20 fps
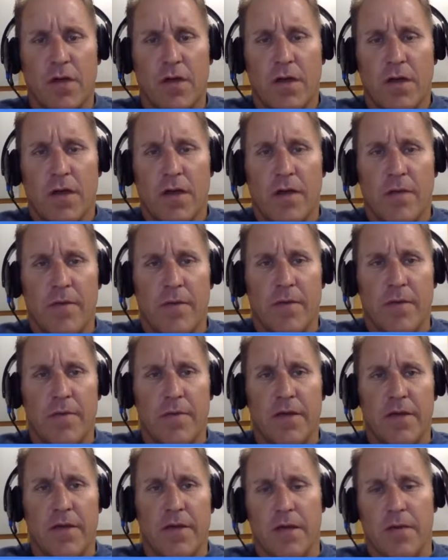and maybe he
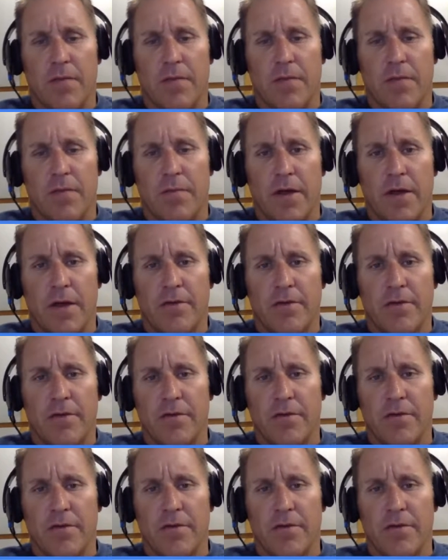can opine too. But